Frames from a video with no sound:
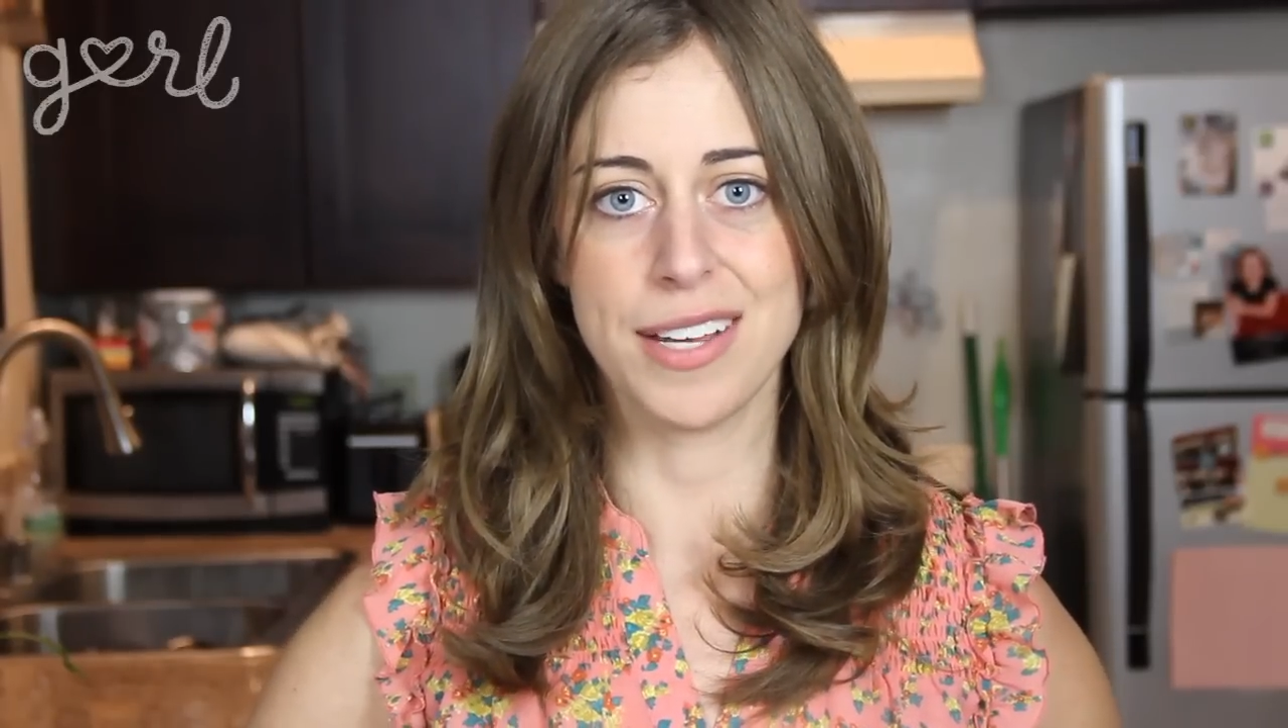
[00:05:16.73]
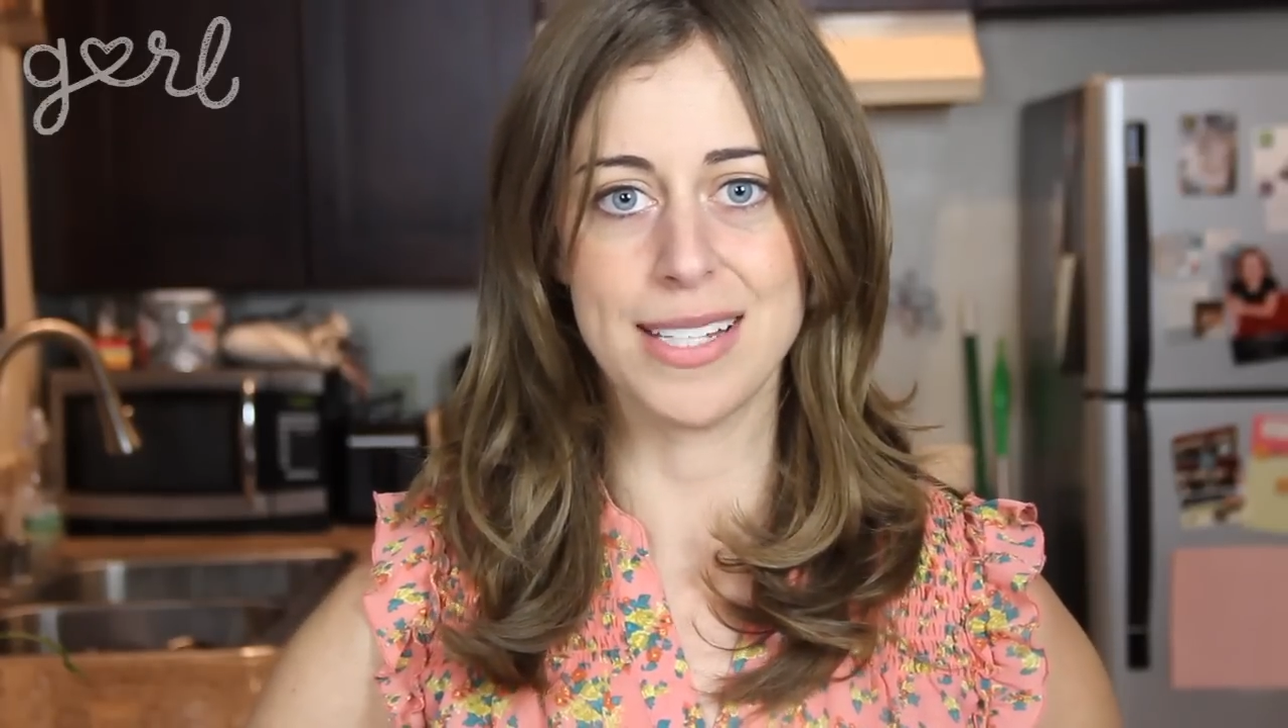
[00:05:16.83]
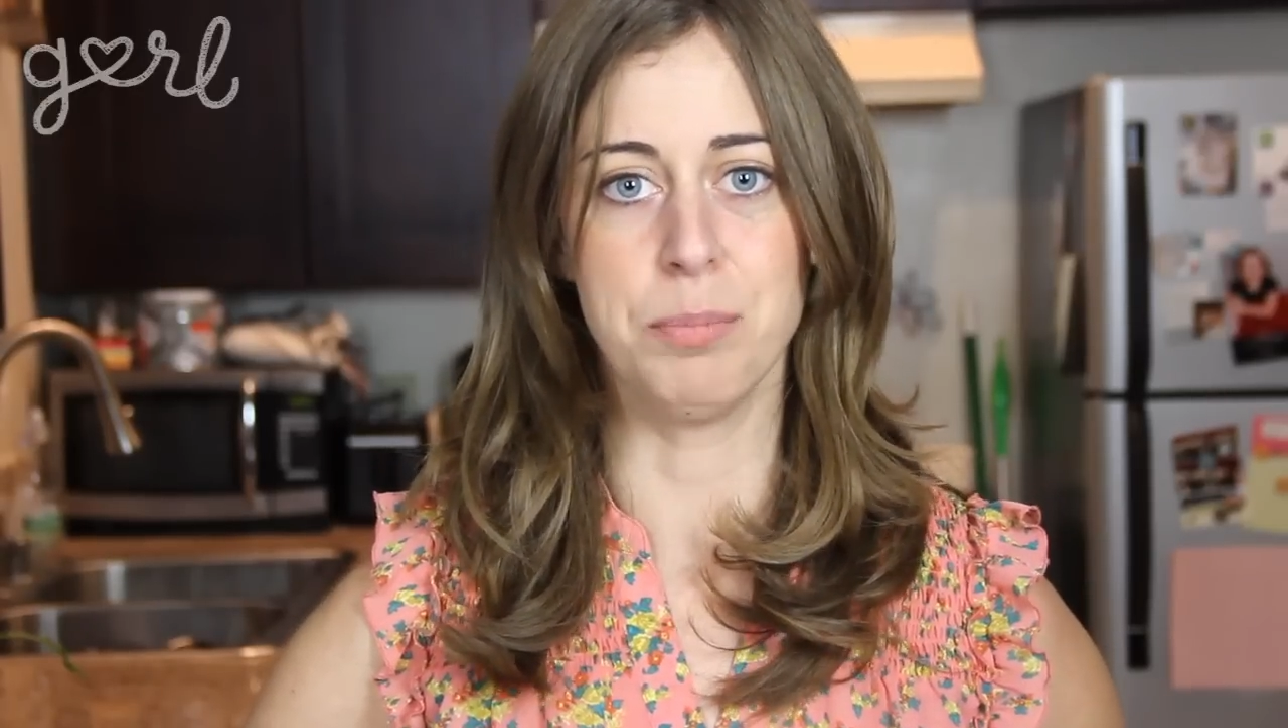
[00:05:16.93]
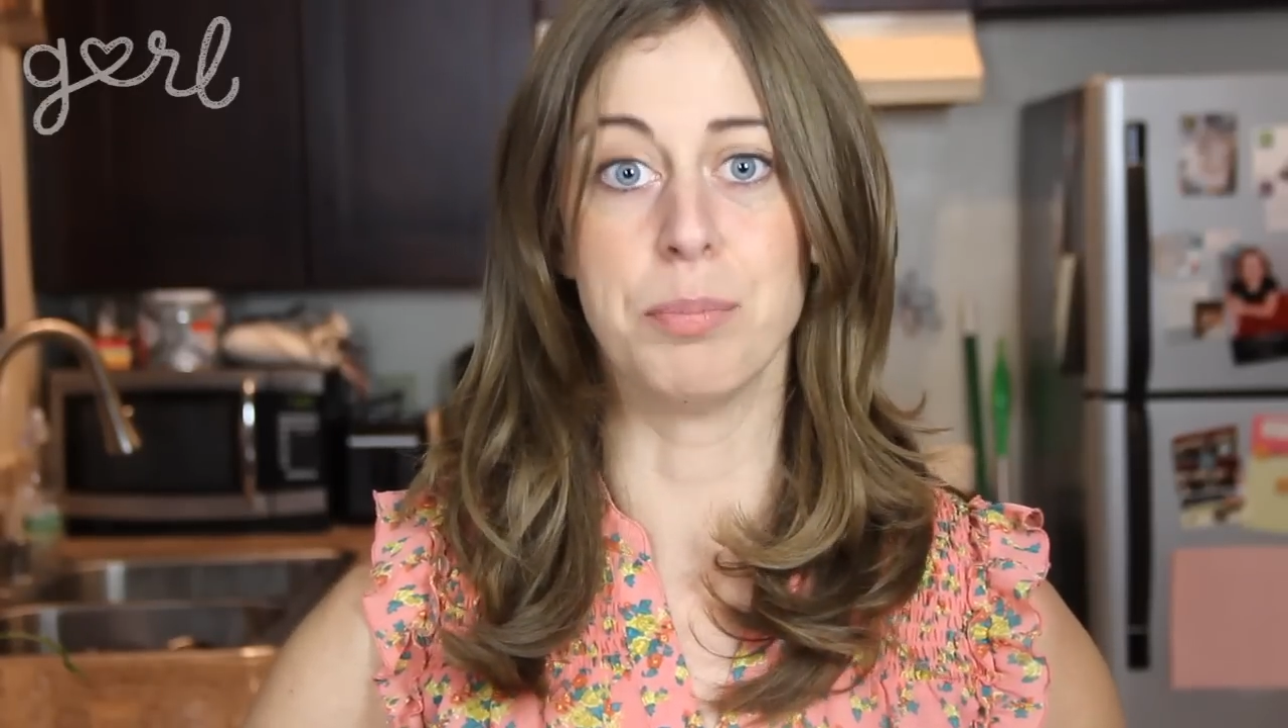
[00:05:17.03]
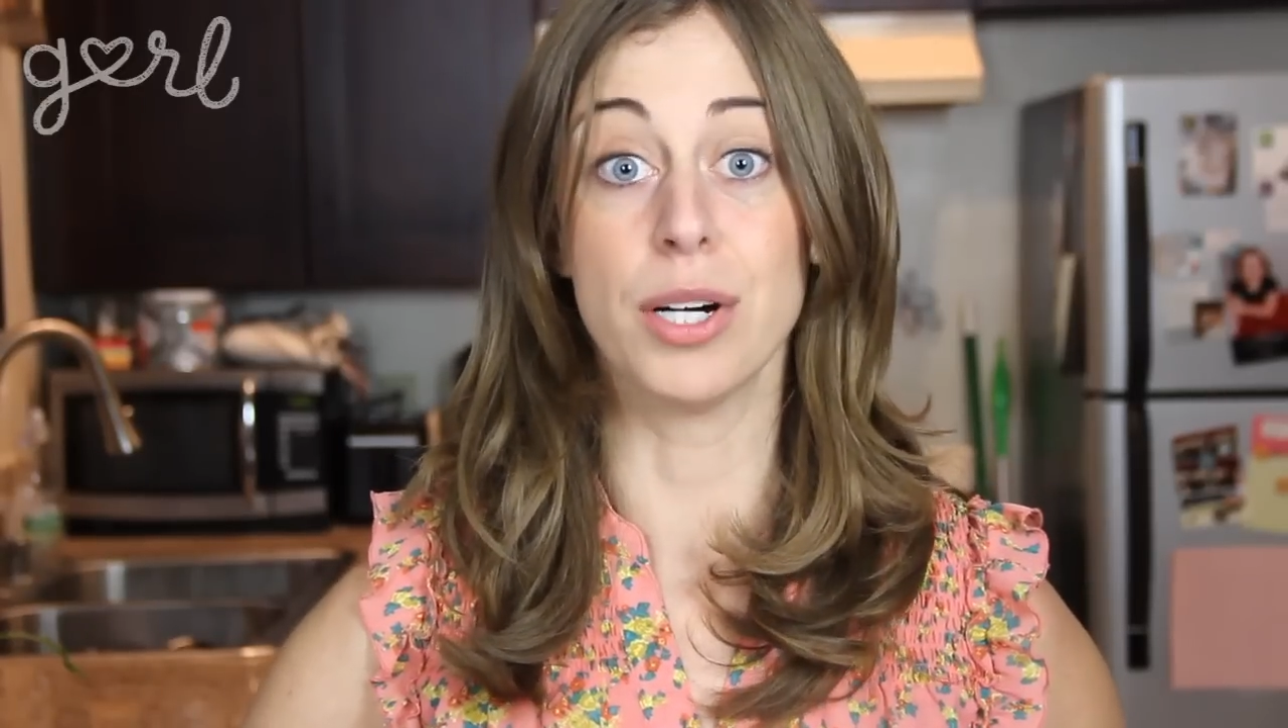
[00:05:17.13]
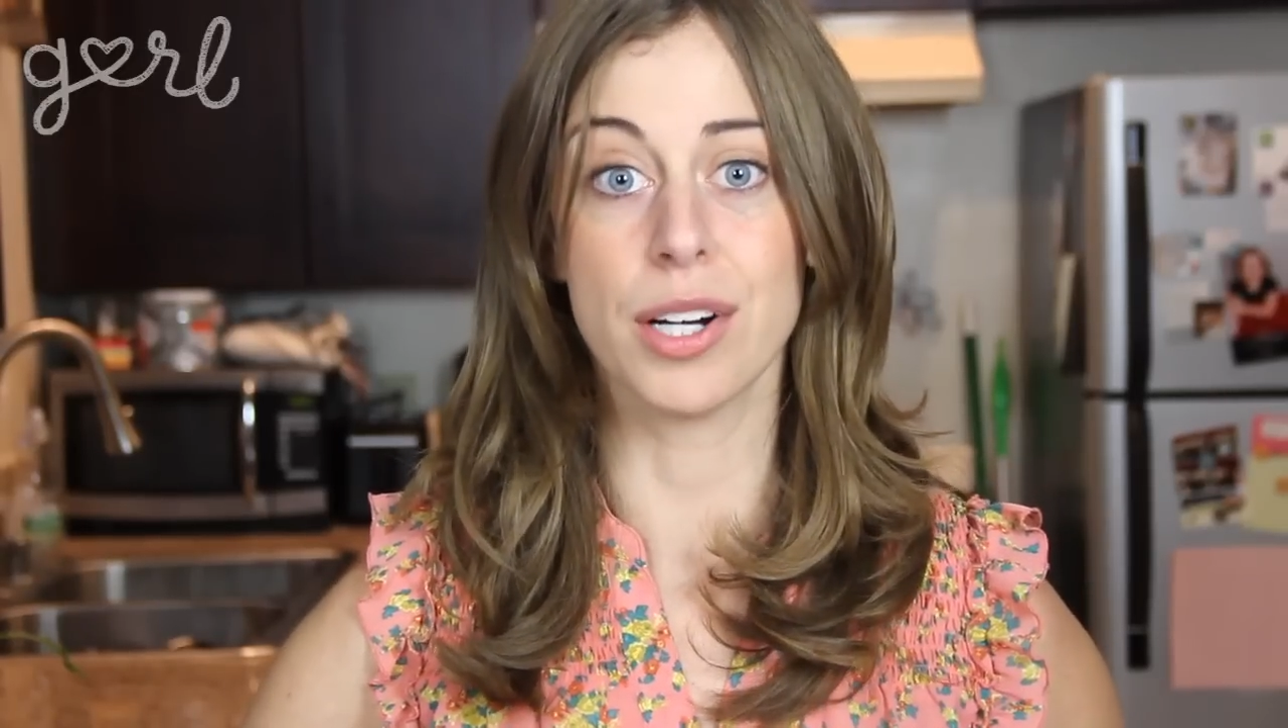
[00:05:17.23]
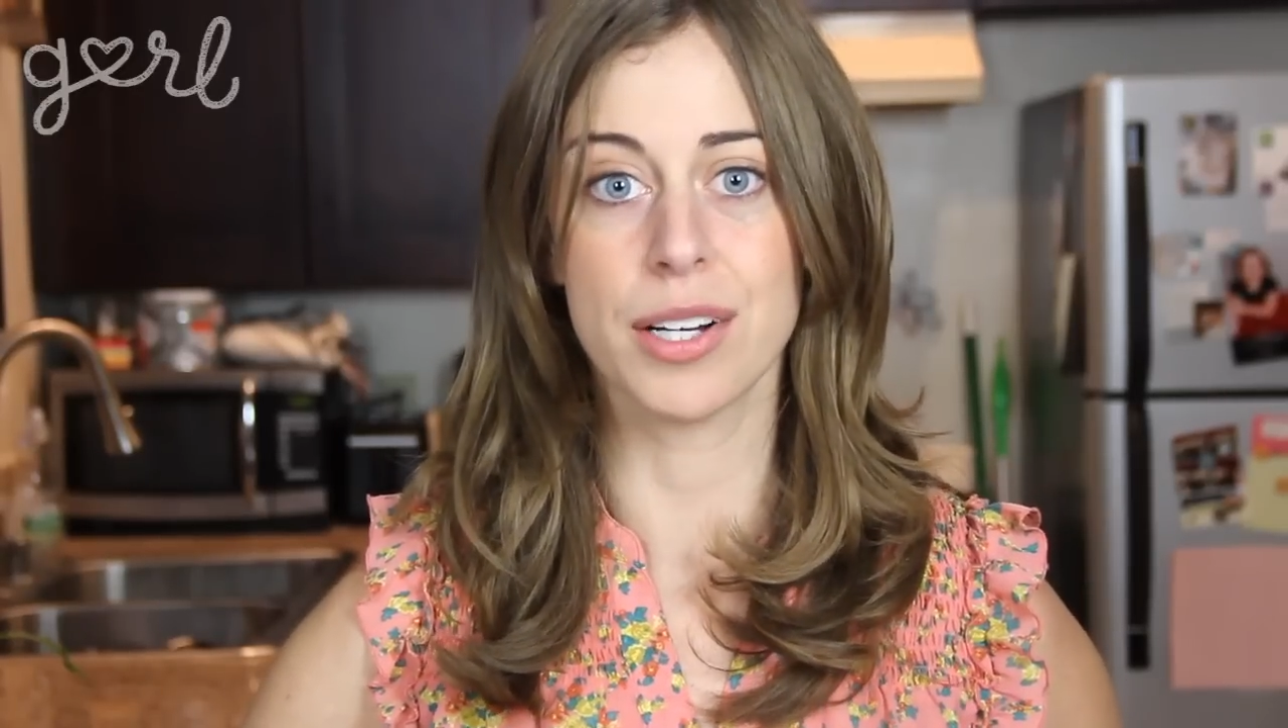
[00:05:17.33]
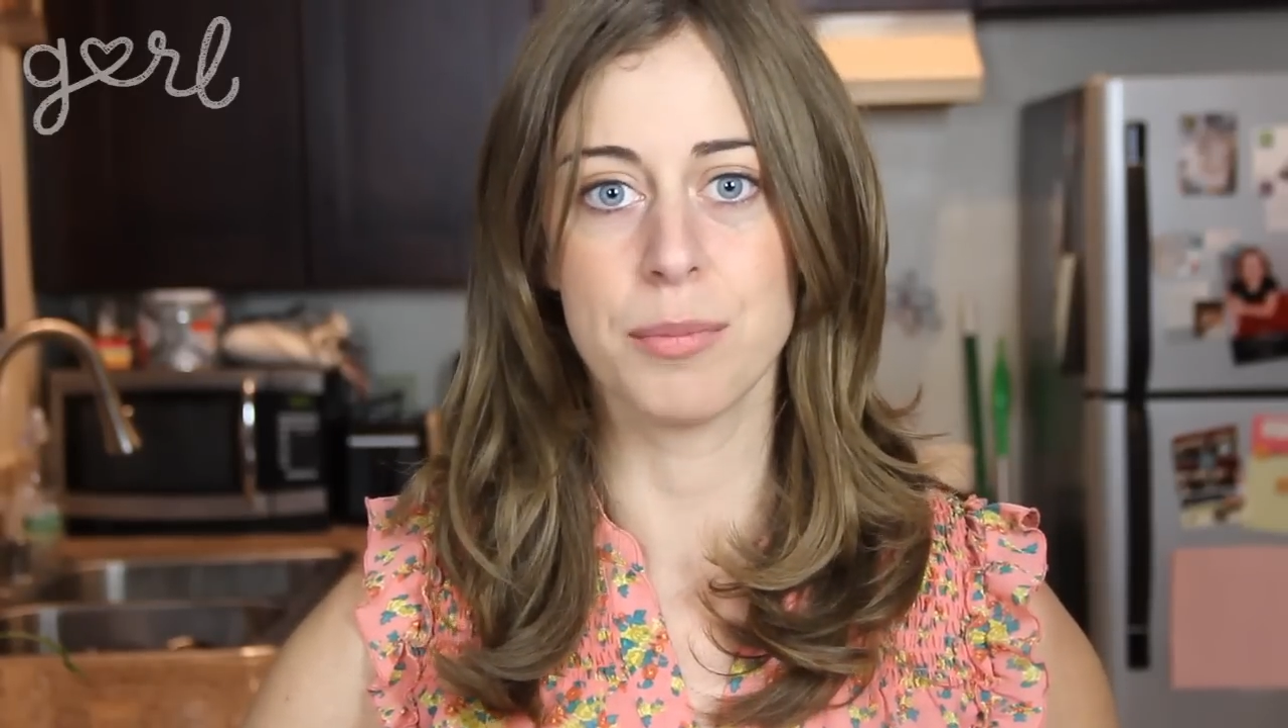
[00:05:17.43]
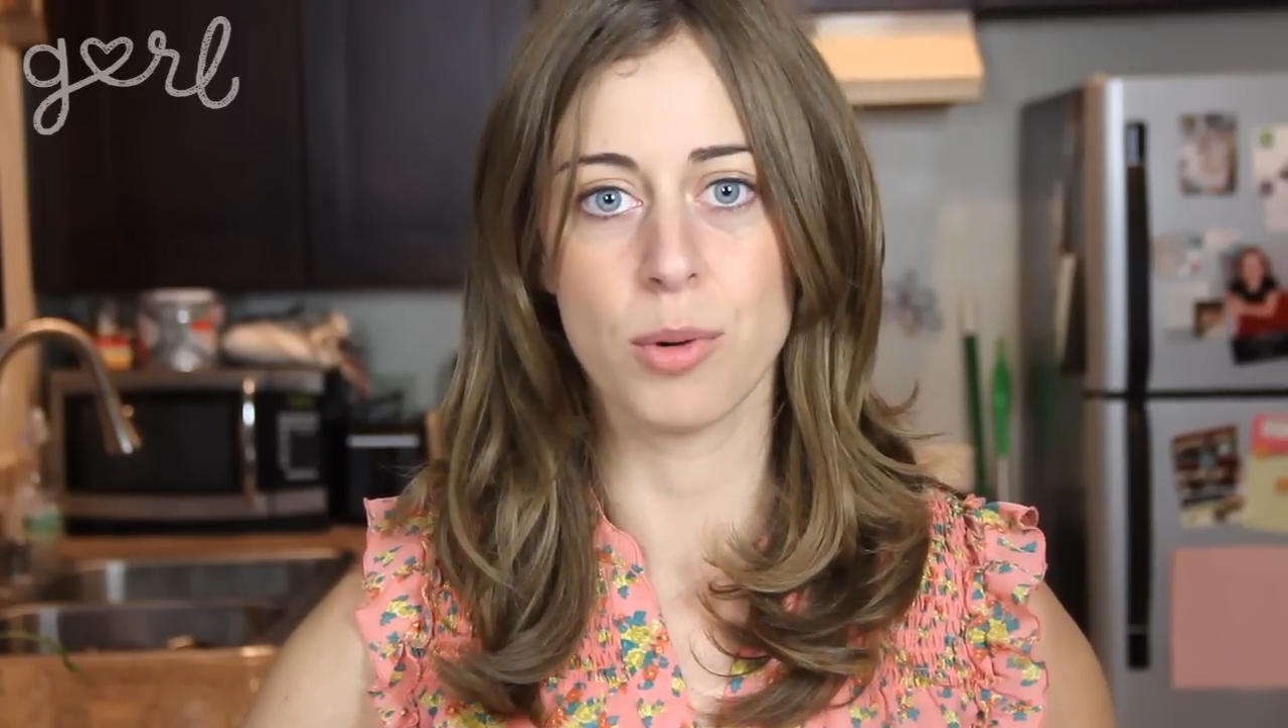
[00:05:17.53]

Facebook,